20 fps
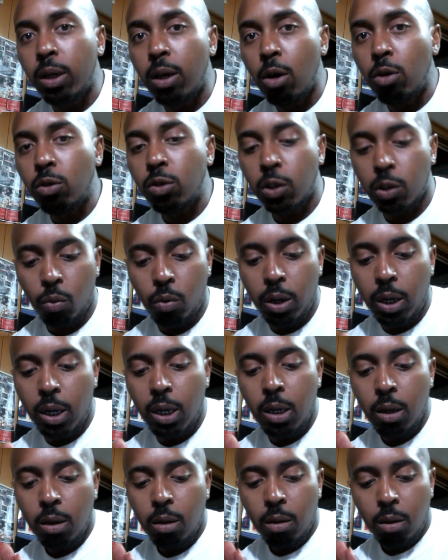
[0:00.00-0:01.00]
those
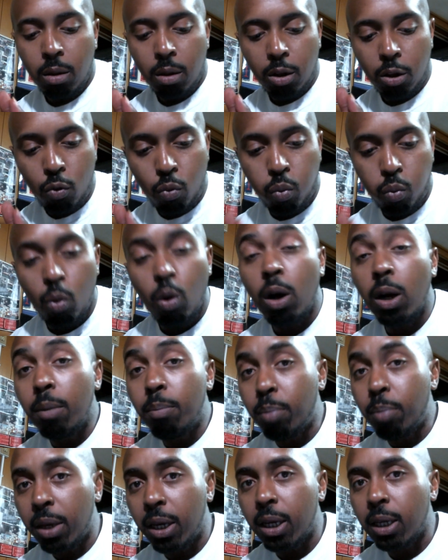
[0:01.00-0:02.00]
three, you want to
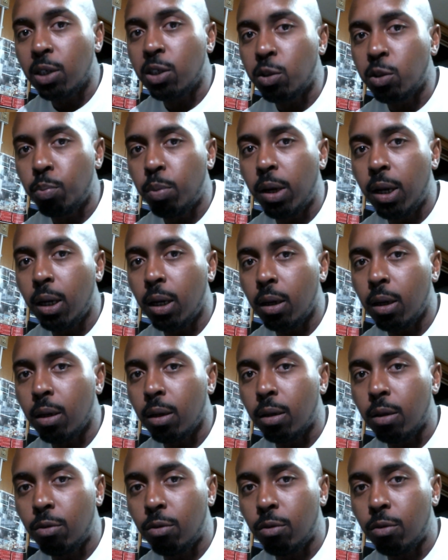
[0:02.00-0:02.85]
pick Expedia.